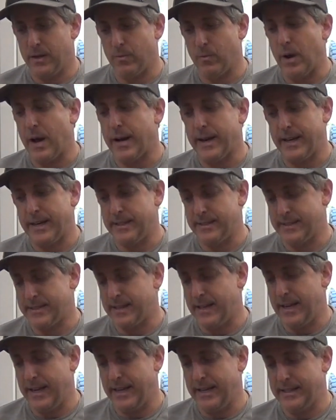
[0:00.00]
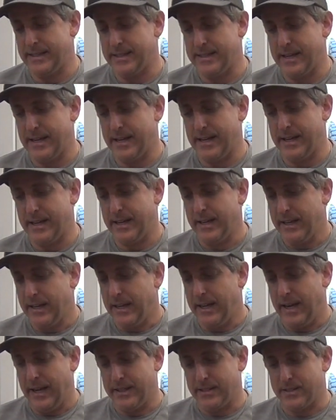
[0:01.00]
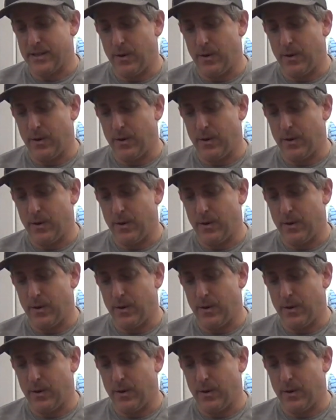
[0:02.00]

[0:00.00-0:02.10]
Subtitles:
rod ends, and